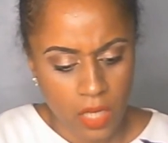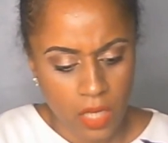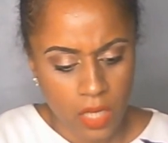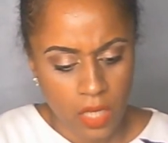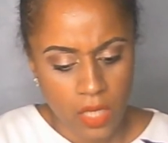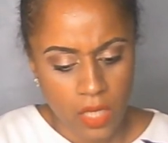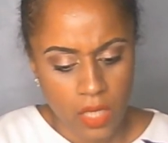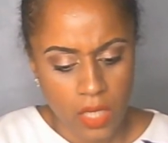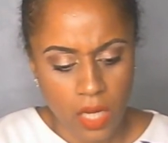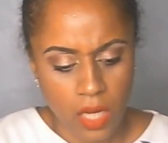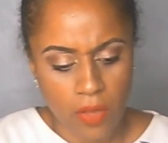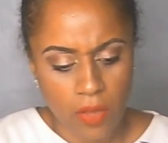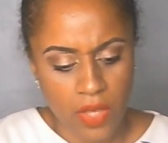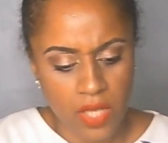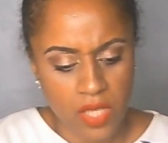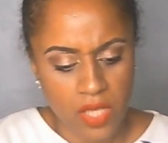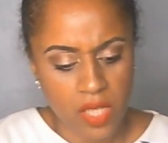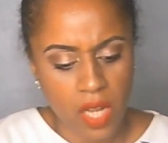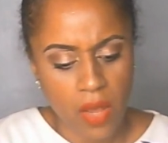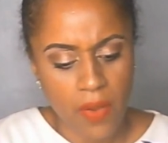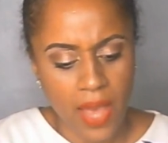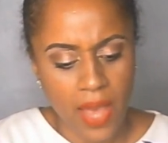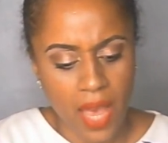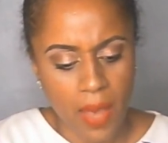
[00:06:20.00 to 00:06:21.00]
You know, there's
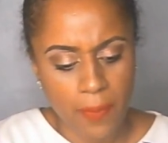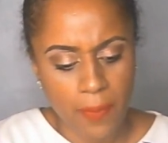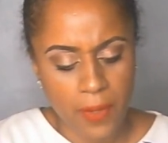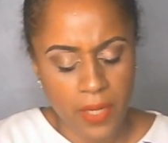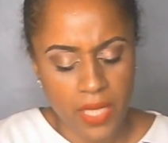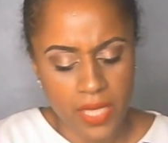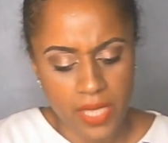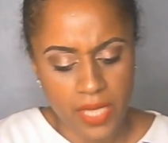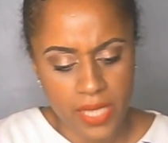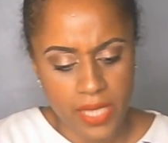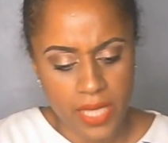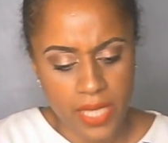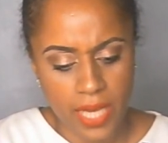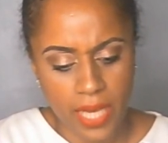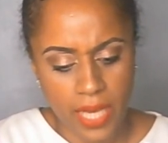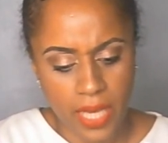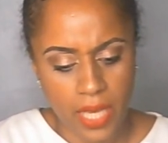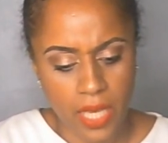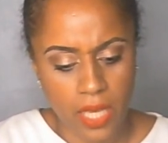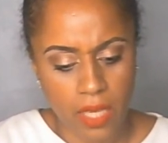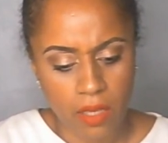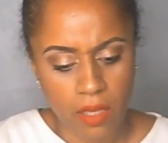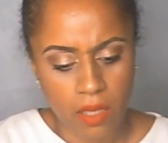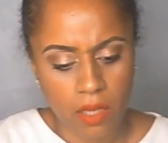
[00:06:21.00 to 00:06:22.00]
no happiness
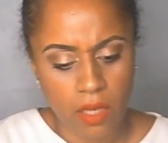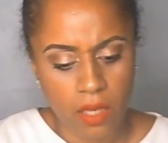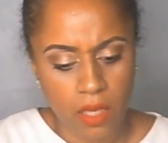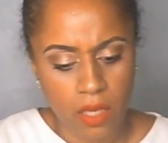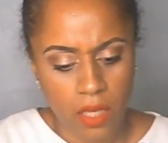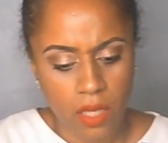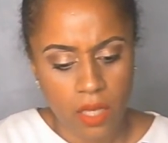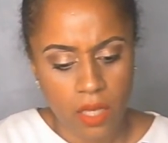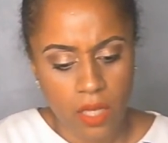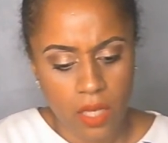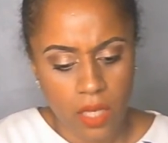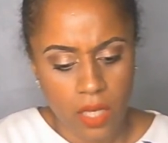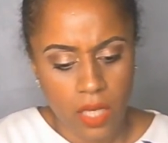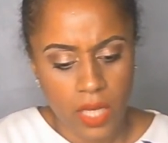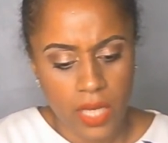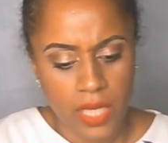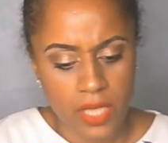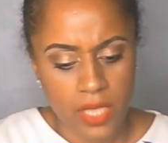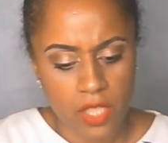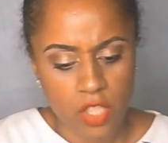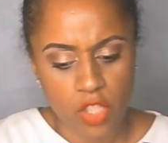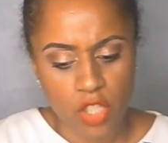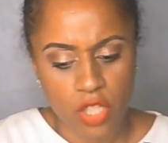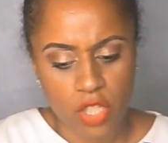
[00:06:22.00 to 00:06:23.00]
here.
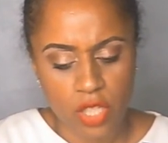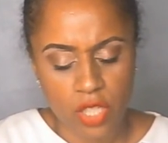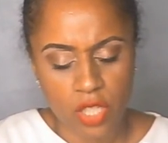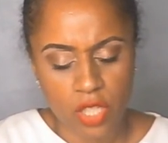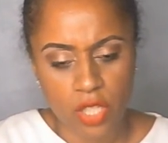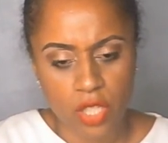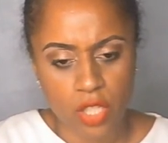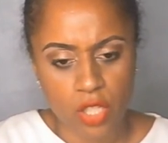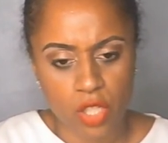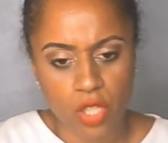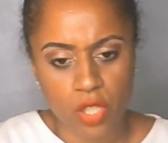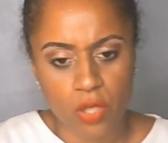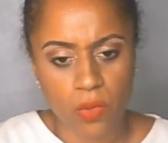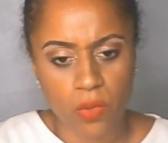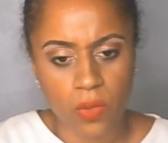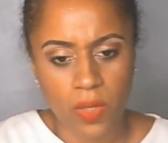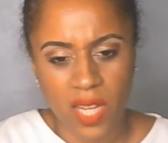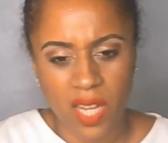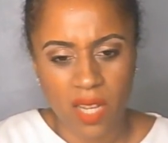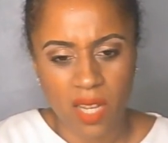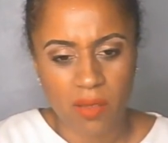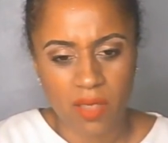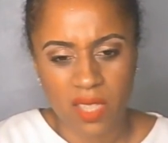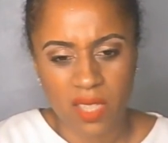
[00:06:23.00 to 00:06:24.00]
It's just a
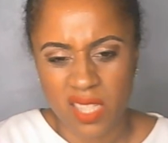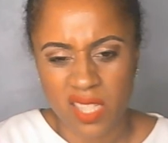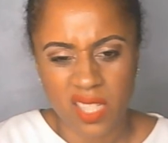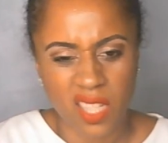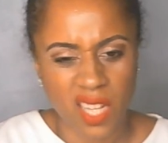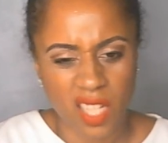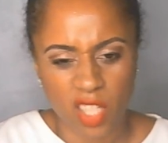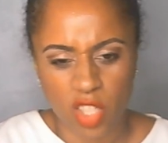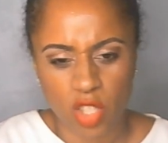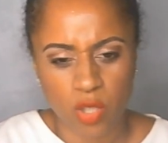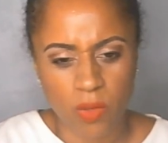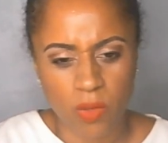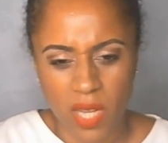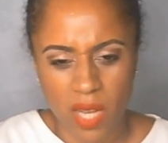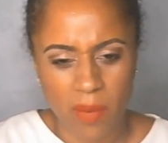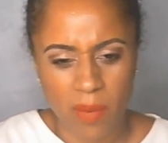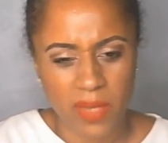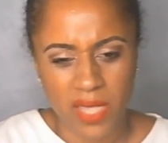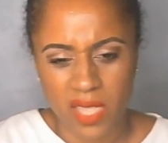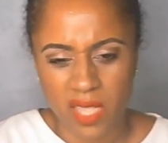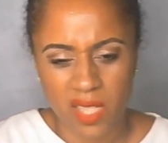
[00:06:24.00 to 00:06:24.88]
shortcut. It's like shortcomings.